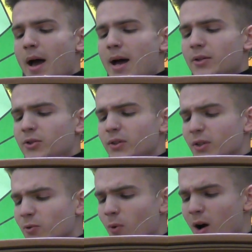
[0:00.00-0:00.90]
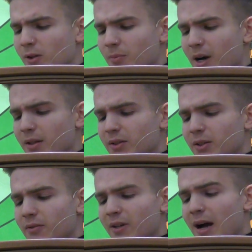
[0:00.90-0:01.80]
As Jesus walked by the
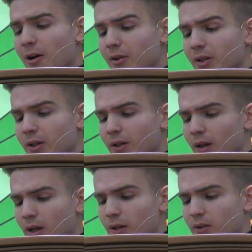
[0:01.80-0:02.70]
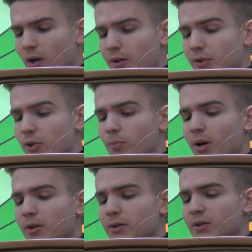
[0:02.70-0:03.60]
Sea of Galilee, he saw two
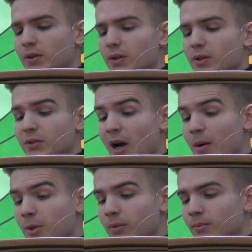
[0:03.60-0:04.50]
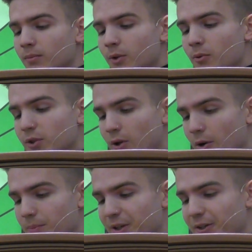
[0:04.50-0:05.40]
brothers, Simon, who was
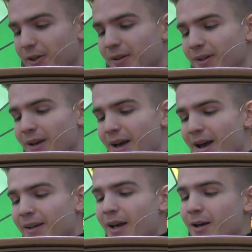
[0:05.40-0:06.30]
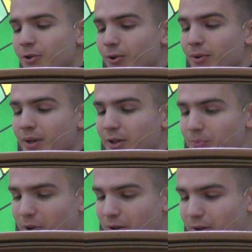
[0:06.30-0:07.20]
called Peter, and Andrew, his
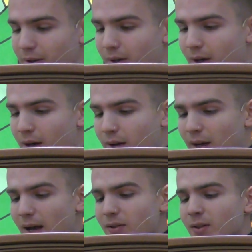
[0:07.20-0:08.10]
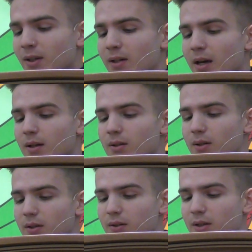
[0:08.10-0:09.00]
brother, casting a net into
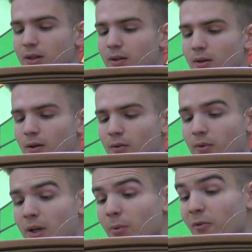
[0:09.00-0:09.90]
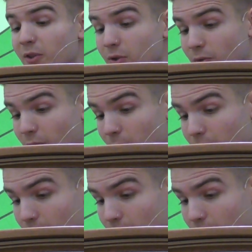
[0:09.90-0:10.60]
the sea, for they were fisher folk.